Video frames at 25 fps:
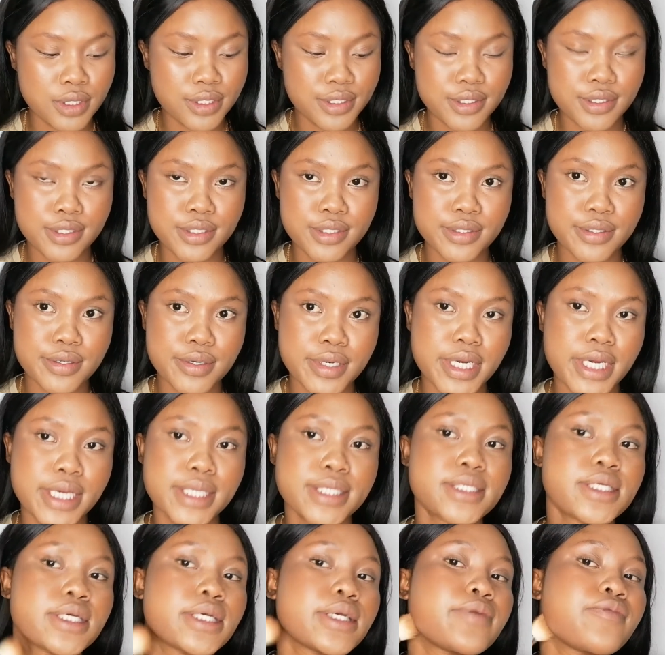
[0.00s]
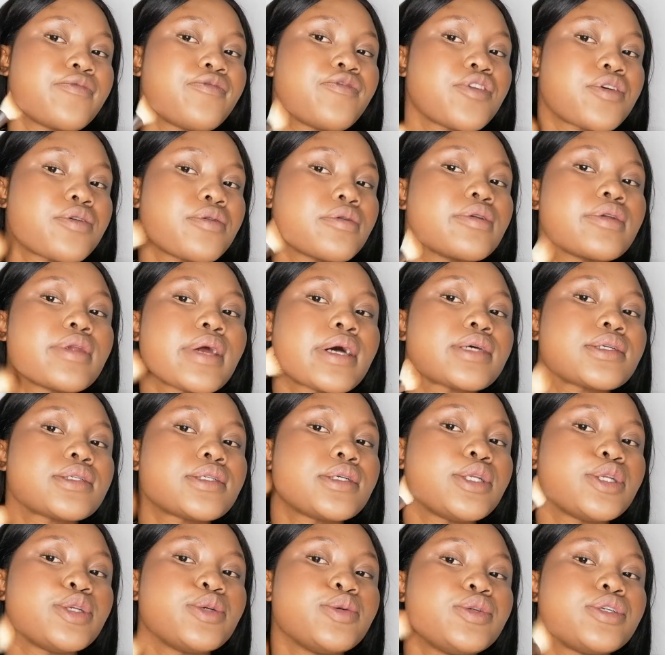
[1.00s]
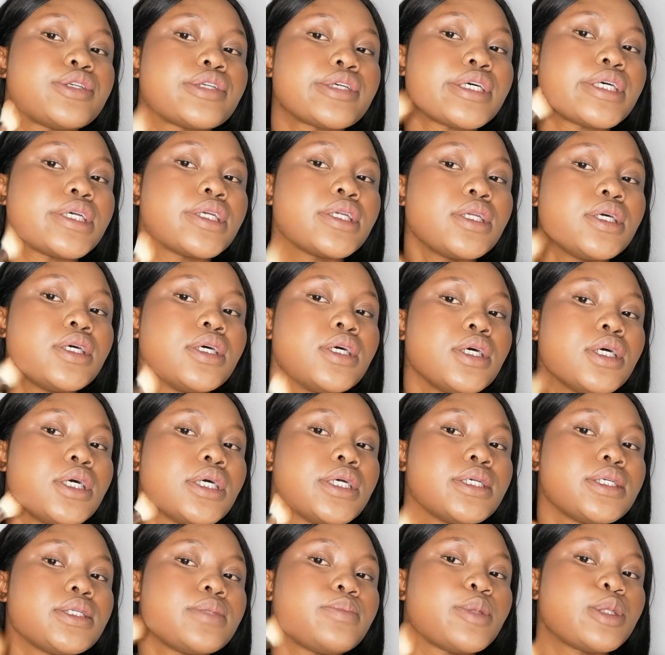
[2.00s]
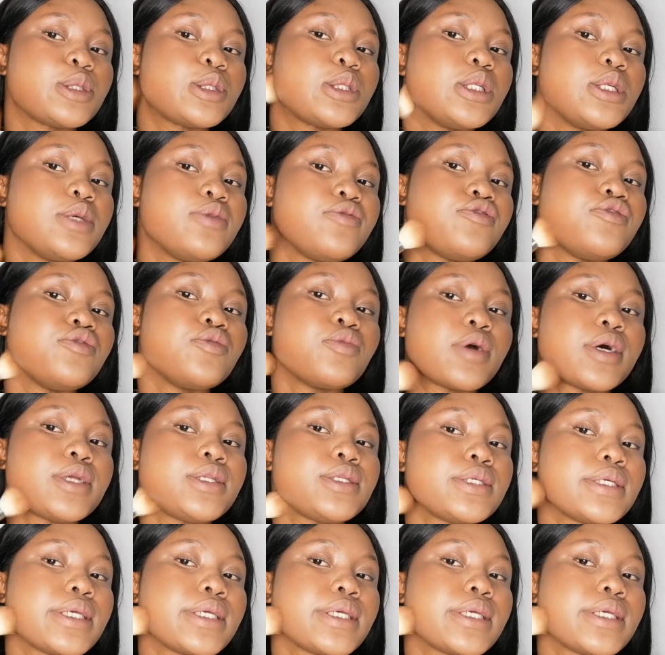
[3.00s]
Just creates a very nice illusion, especially if you want to